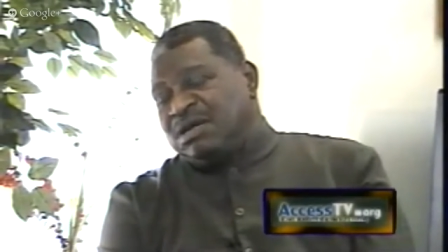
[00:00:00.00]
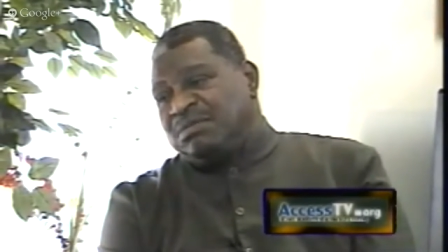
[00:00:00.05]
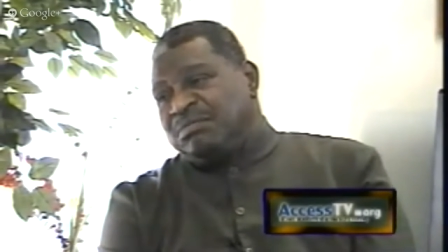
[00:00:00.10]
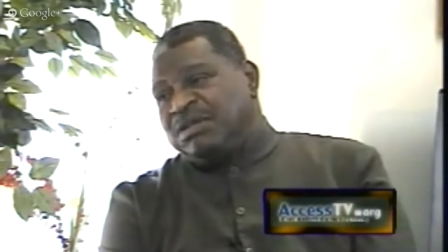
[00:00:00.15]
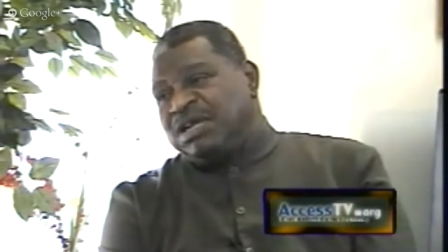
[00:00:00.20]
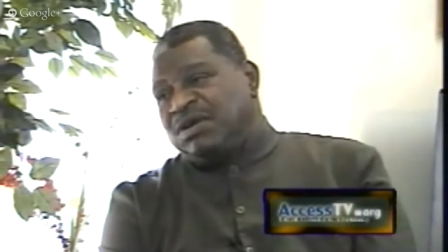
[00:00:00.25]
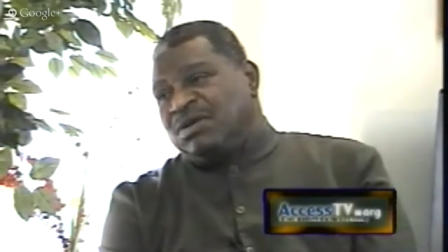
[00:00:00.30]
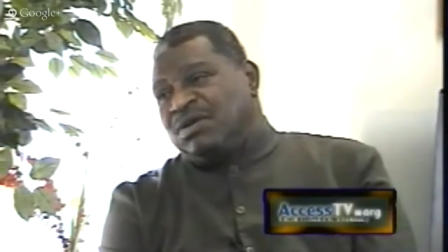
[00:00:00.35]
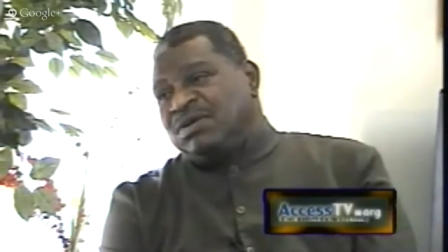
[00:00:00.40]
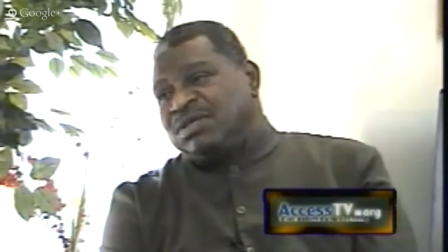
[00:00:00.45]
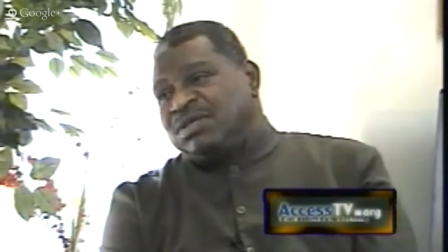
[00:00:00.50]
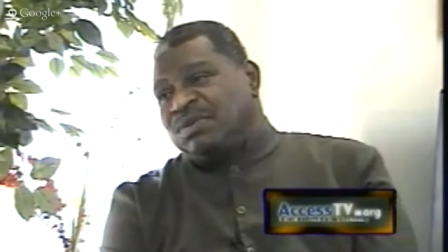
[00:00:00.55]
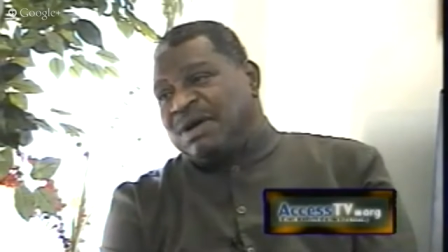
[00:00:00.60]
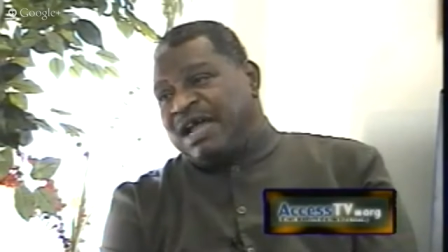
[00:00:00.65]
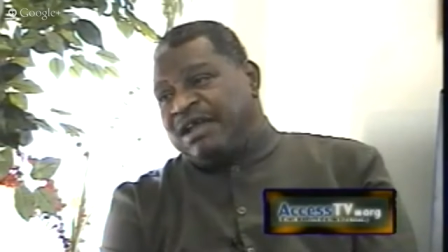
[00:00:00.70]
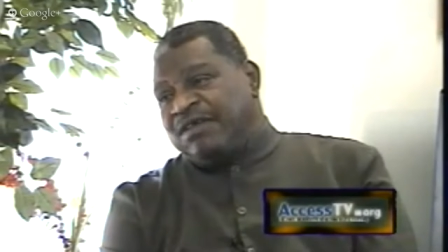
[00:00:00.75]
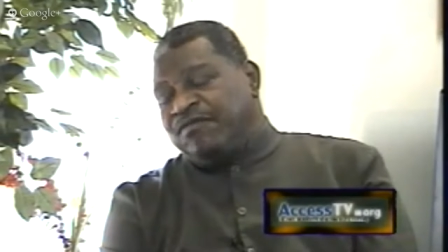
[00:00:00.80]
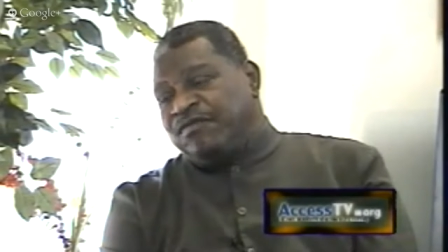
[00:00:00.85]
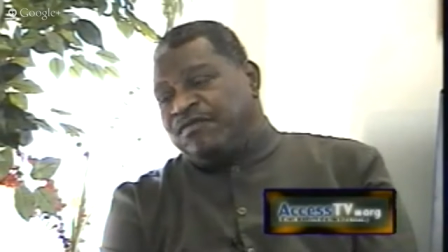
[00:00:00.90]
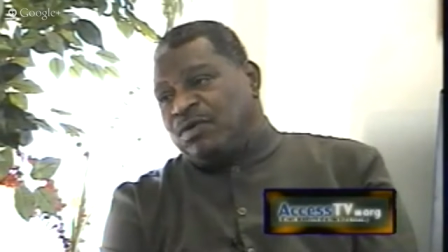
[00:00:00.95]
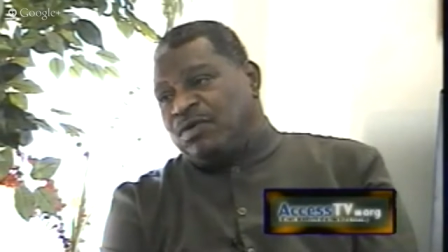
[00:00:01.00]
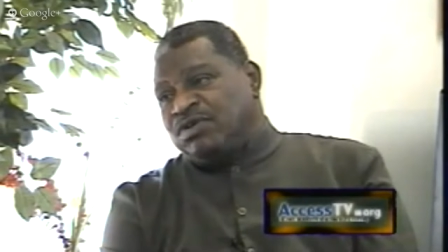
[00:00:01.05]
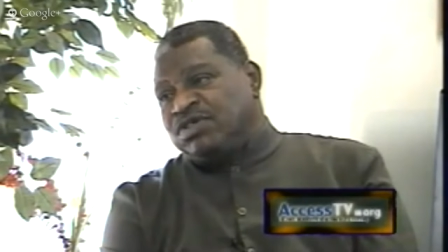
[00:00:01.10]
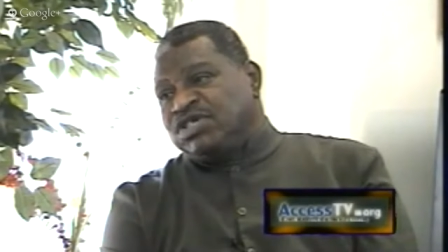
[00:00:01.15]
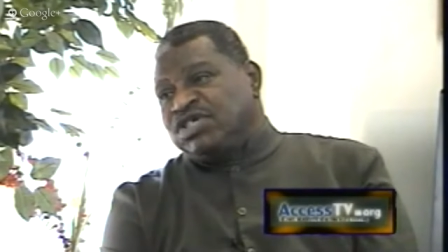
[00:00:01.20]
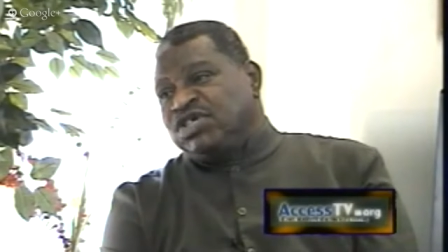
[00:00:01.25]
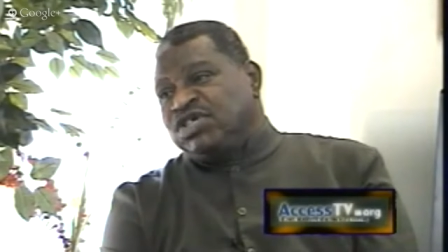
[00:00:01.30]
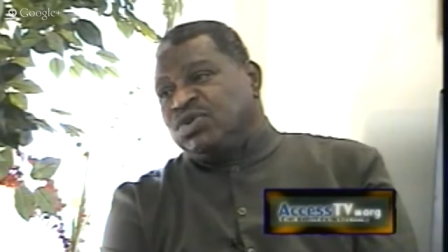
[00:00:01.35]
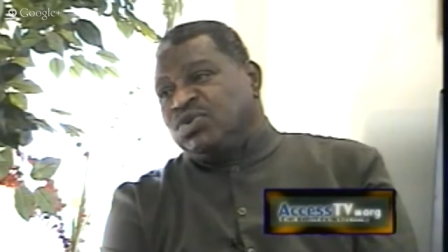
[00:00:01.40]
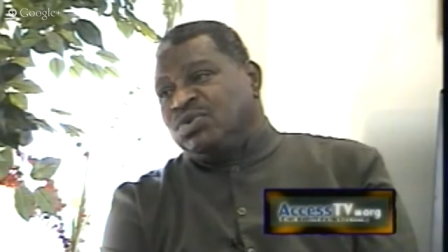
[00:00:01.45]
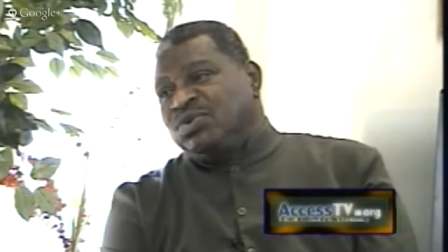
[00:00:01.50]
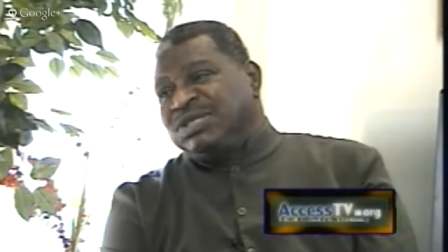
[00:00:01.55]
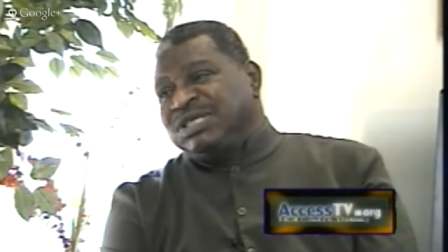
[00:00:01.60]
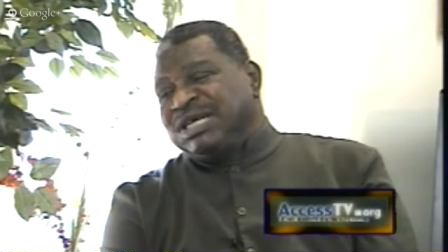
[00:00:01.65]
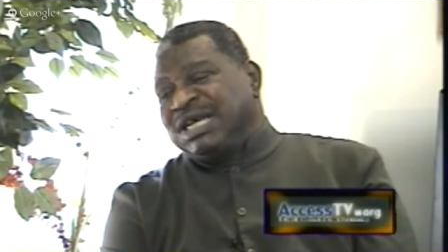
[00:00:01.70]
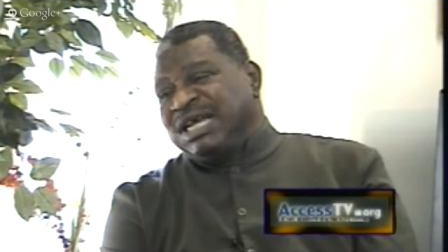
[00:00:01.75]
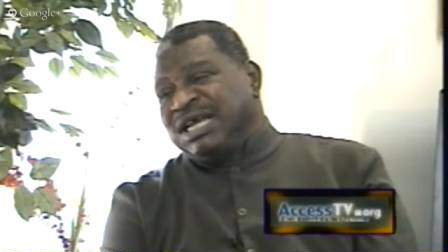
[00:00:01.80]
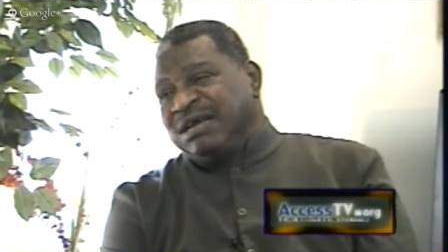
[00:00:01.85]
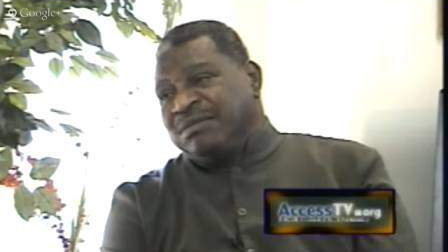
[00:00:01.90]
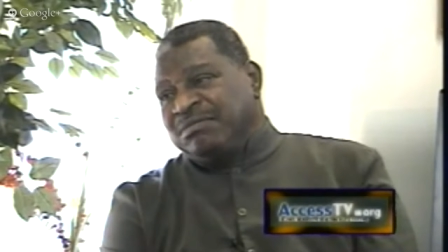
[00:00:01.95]
because white folks use
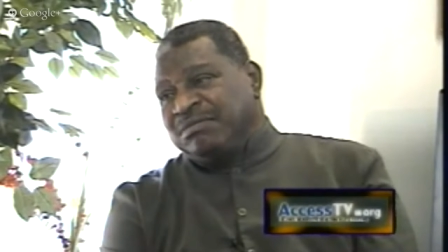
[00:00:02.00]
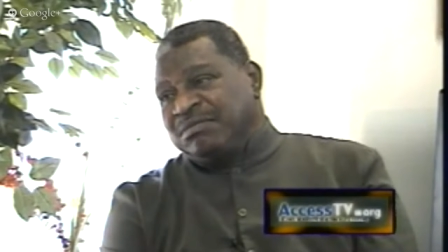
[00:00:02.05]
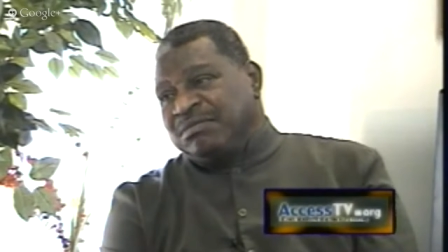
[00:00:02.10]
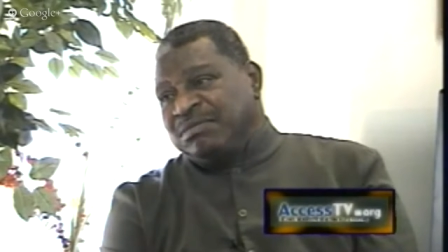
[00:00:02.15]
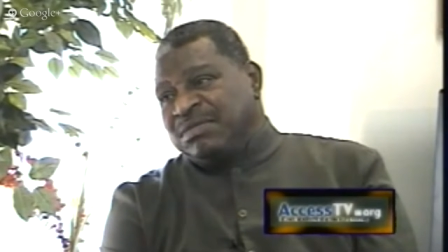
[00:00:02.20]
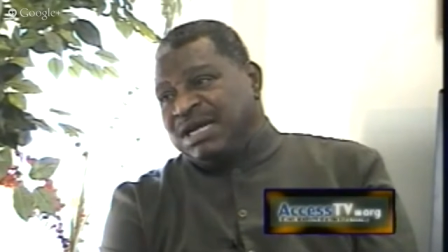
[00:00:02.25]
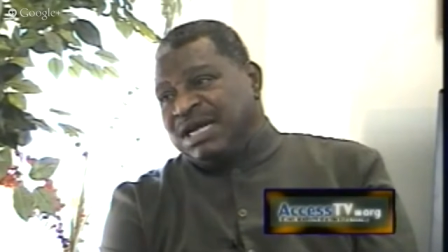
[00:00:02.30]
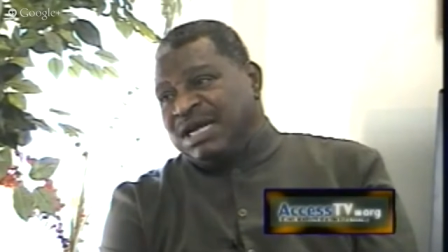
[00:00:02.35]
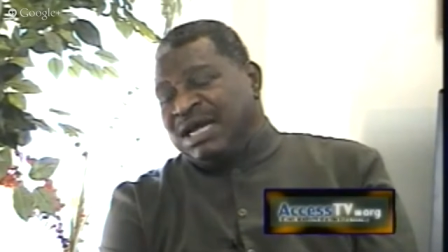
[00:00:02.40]
him